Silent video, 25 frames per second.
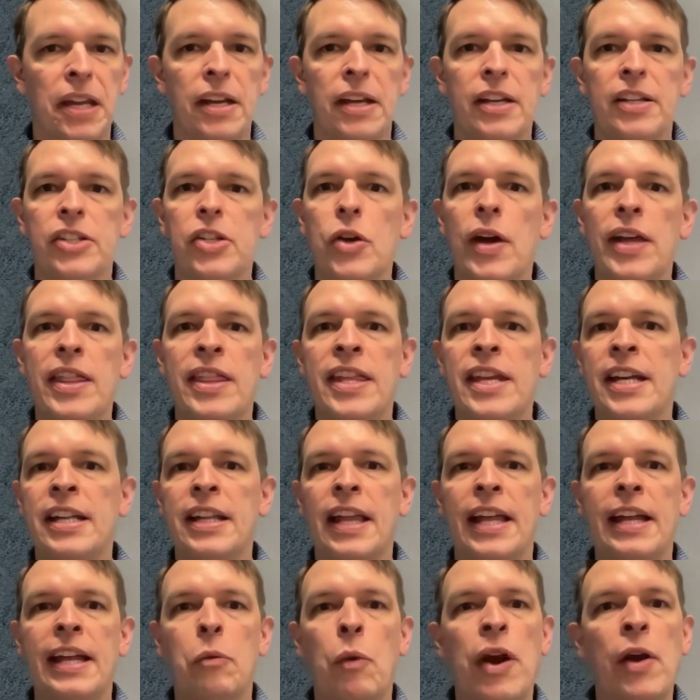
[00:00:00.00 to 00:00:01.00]
So I think
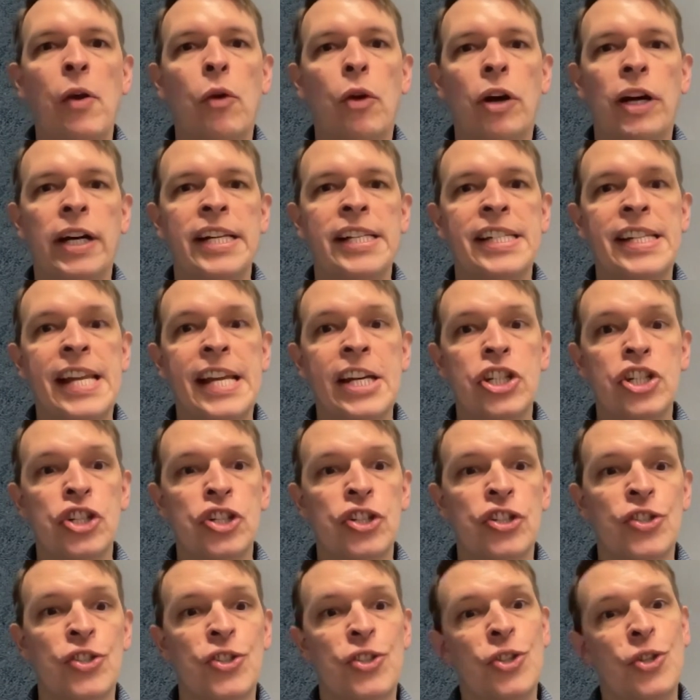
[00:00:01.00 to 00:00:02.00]
like when
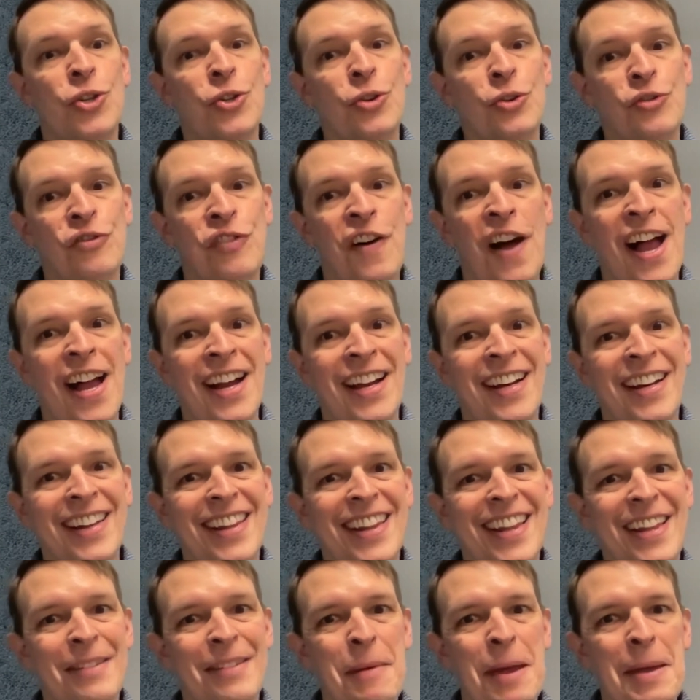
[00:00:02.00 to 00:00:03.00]
organizations do find
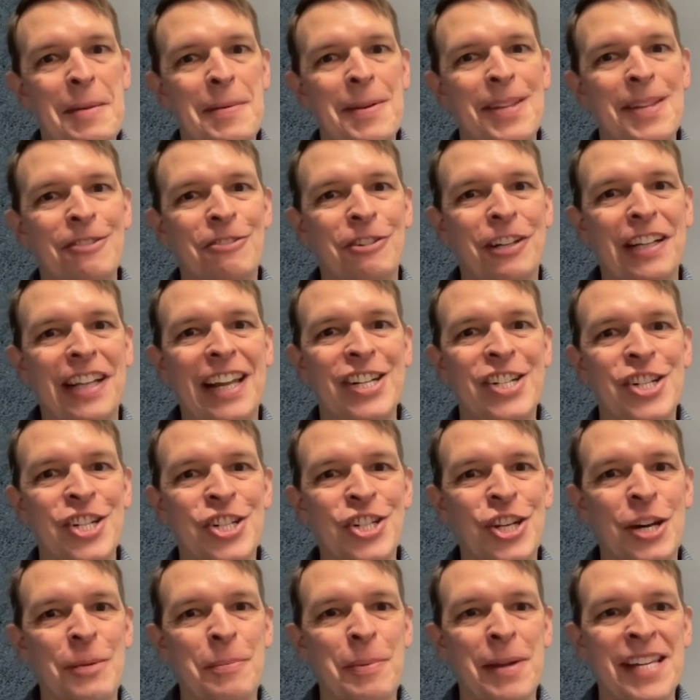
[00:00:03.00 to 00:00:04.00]
that maybe the
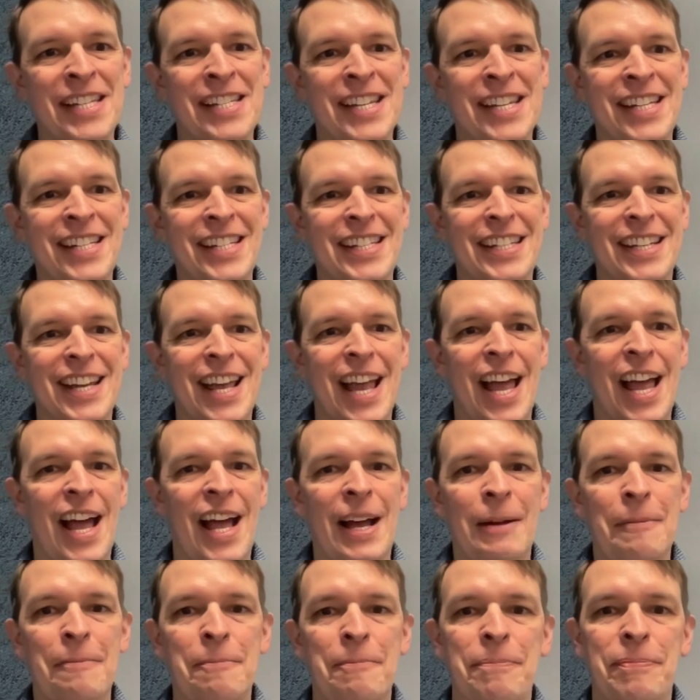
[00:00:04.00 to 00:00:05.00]
relationship isn't
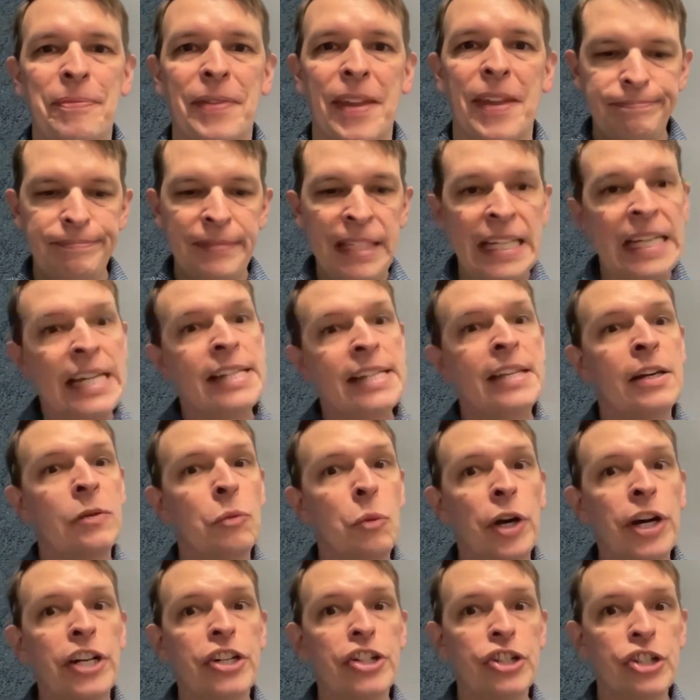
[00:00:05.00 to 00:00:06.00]

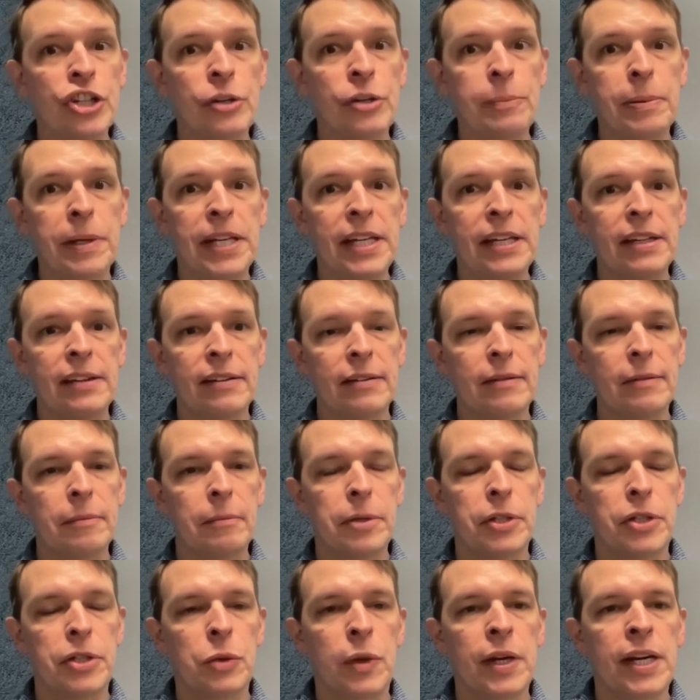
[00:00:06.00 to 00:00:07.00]
what it should be
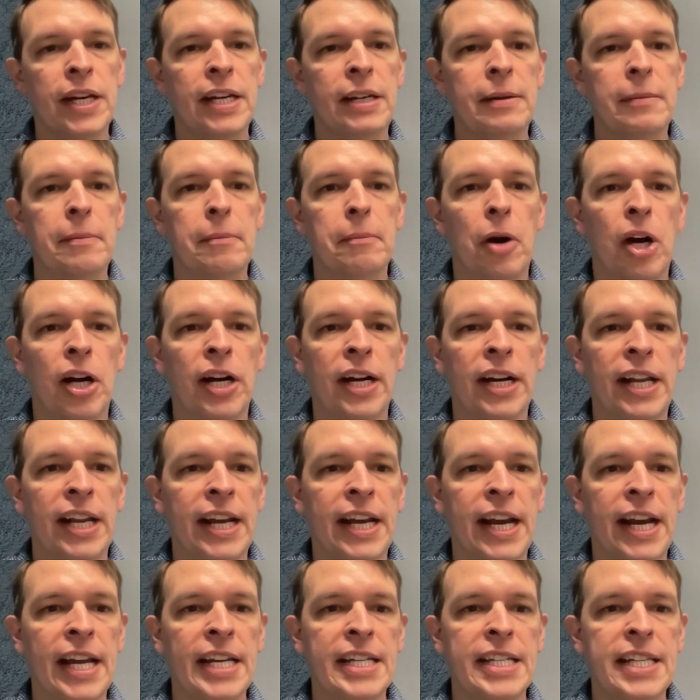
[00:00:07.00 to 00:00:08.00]
between marketing and
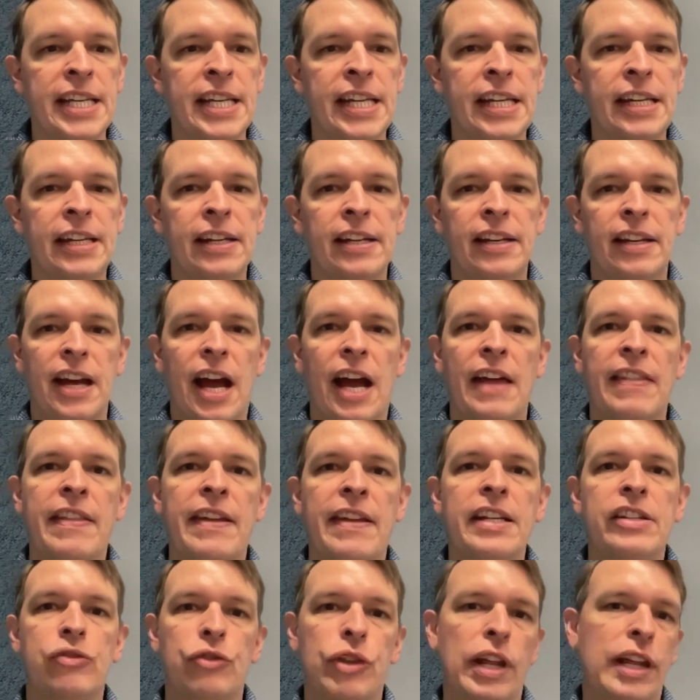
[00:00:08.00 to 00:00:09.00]
IT, I think
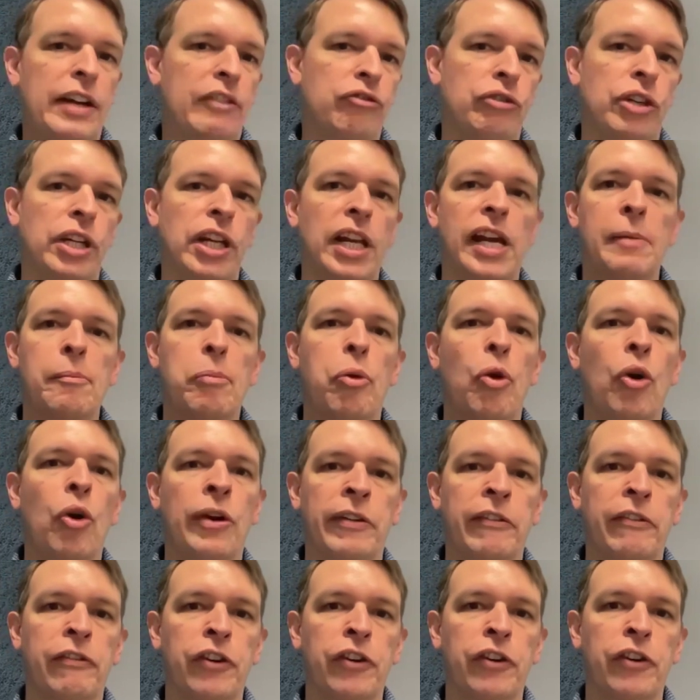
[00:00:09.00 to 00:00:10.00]
it's like really
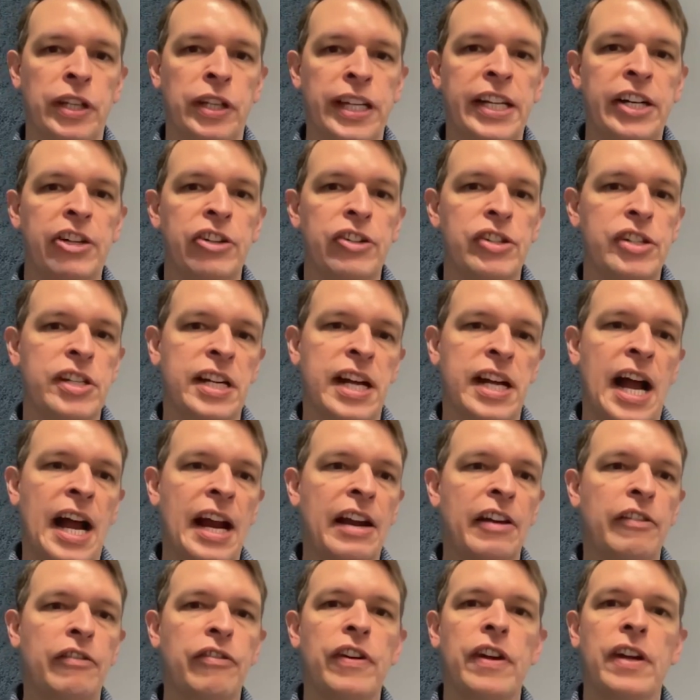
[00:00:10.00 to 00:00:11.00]
important for leaders to kind
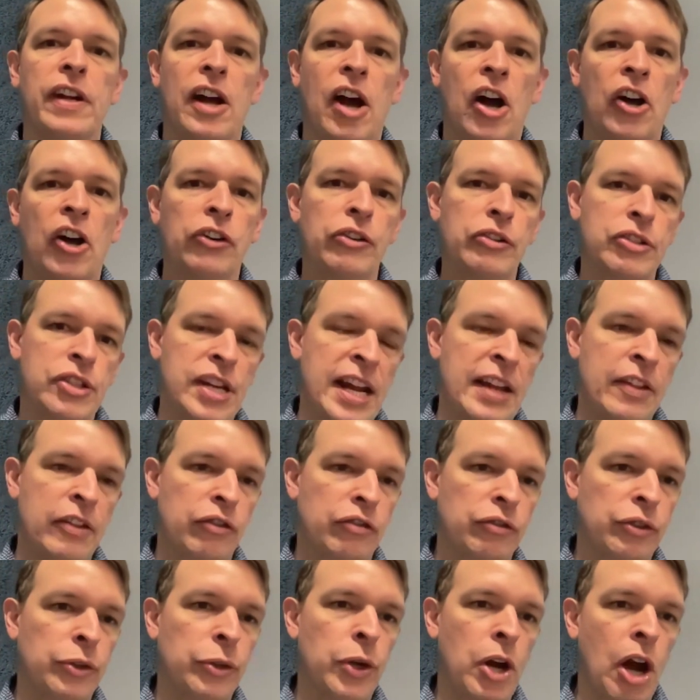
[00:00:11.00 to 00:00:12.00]
of understand the
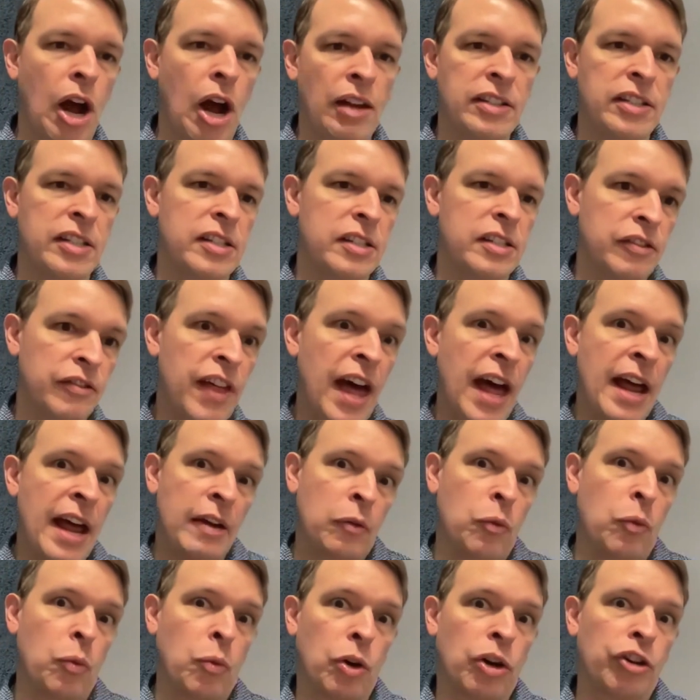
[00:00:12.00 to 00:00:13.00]
root causes of that
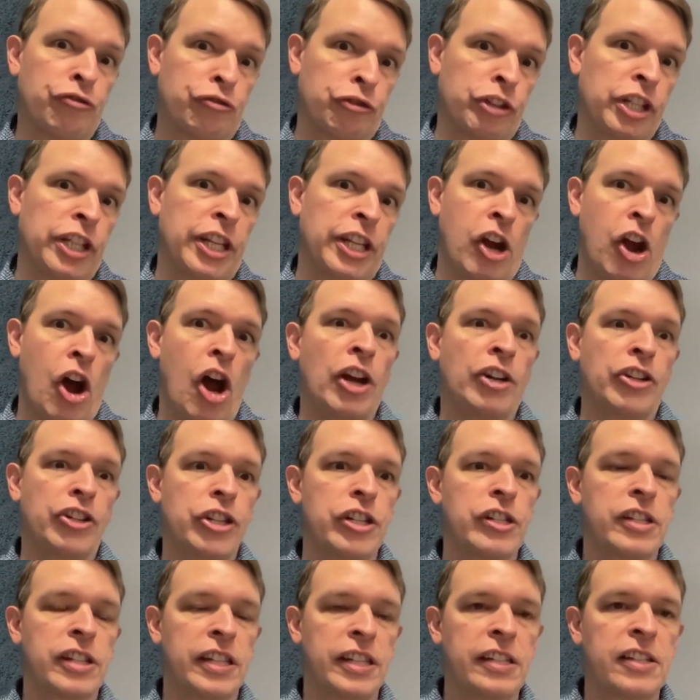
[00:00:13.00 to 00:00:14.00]
and work really
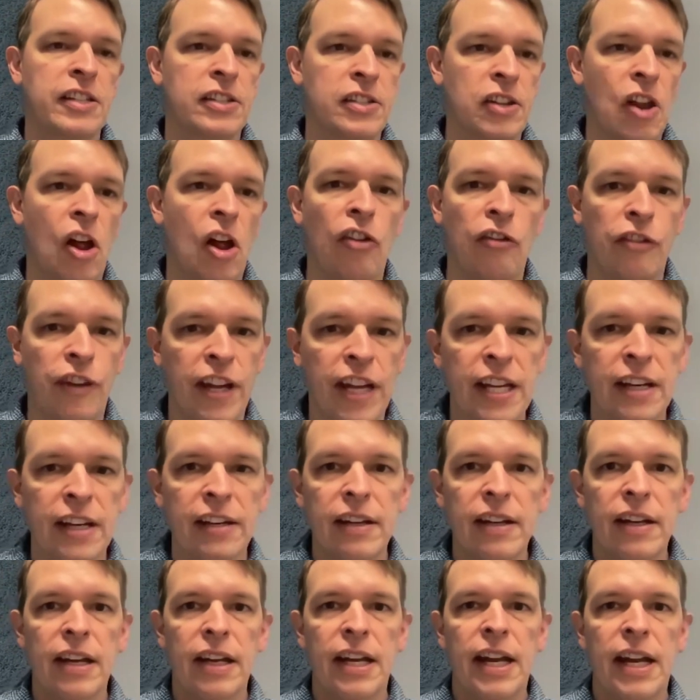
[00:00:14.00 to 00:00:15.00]
consciously to solve it.
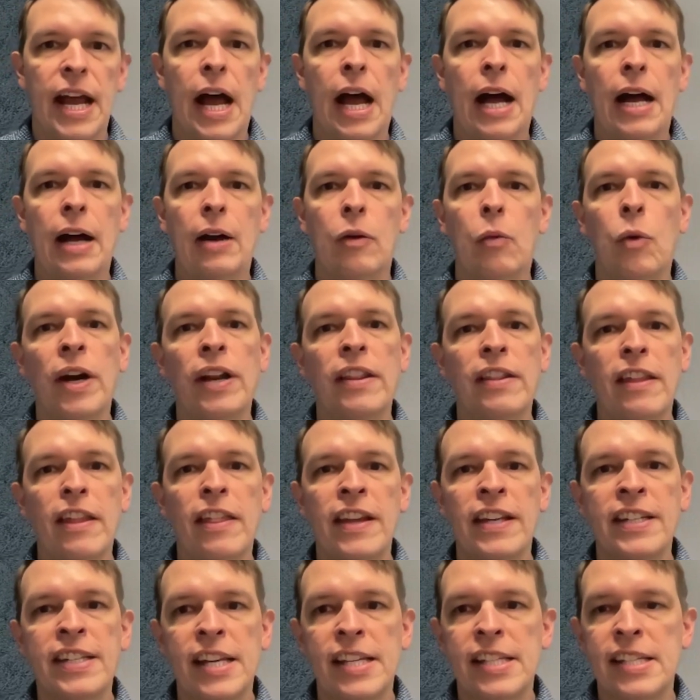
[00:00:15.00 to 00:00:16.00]
One of the
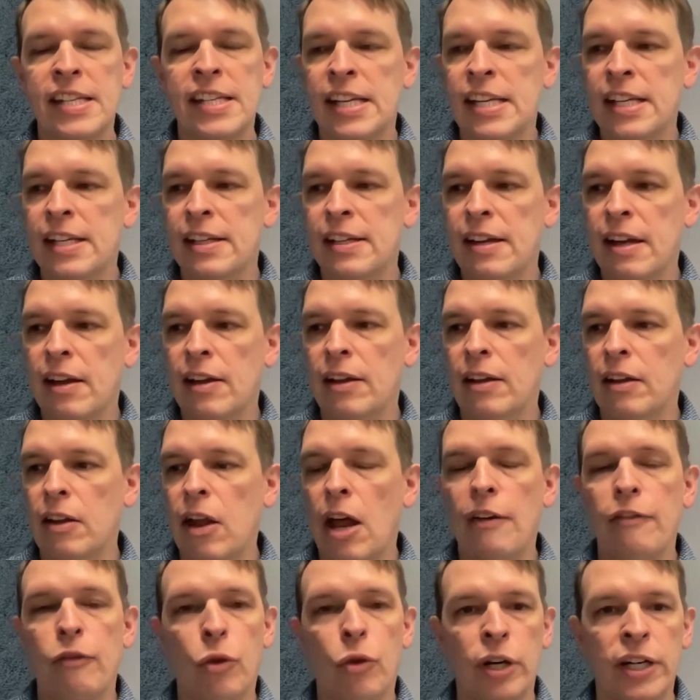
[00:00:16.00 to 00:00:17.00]
things I see a lot
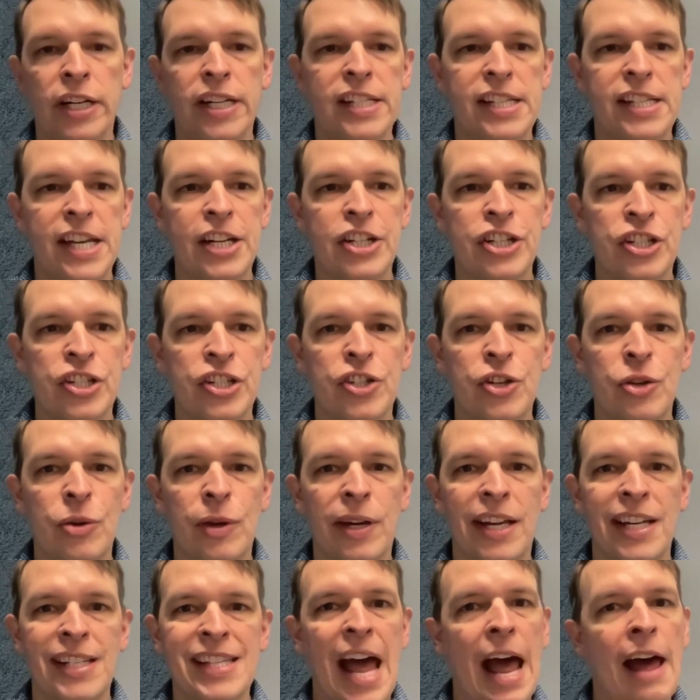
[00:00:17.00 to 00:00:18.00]
of organizations
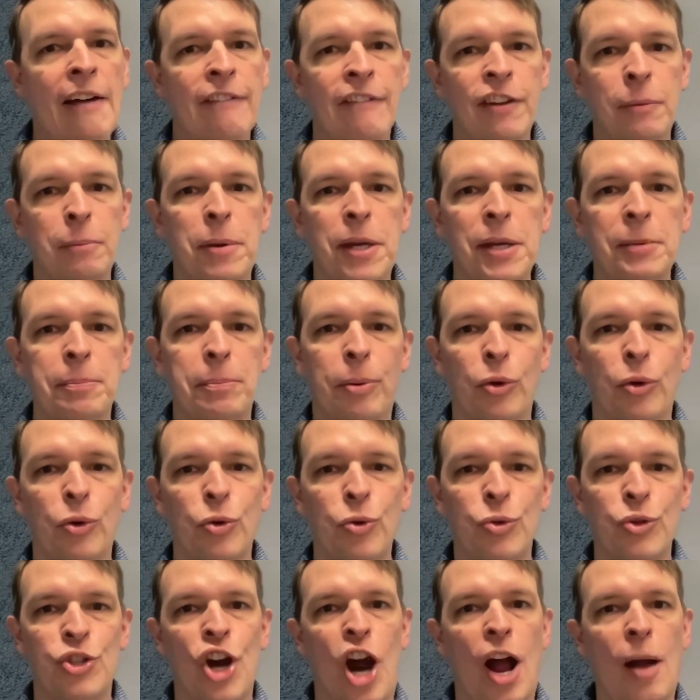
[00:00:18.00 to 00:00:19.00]
doing is having people
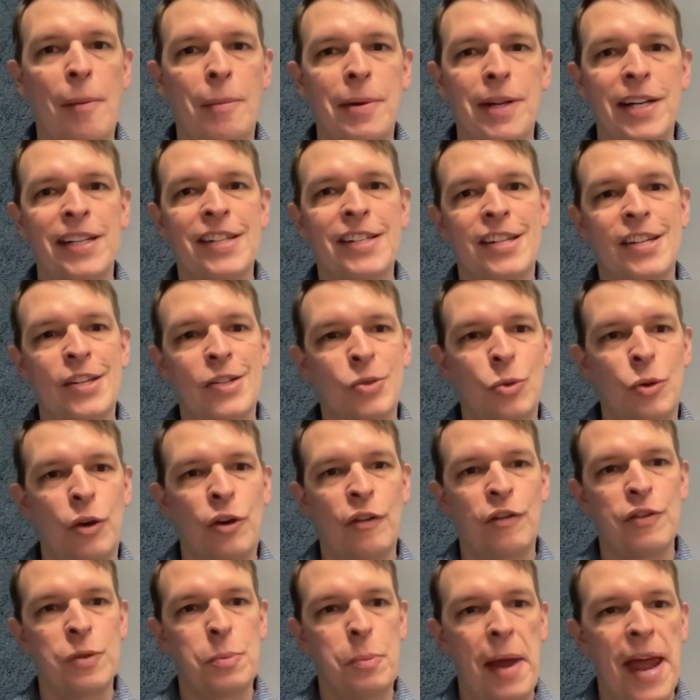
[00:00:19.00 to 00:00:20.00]
whose job it is to sort of
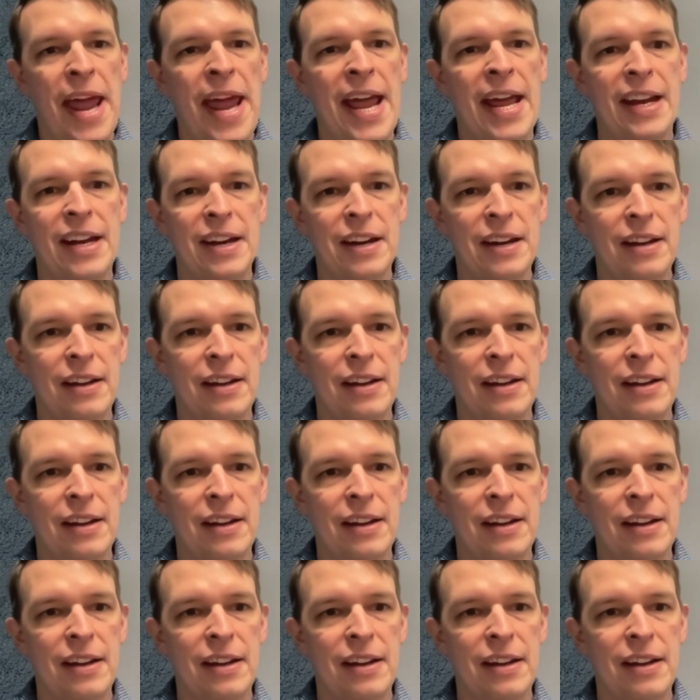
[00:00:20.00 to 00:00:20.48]
span,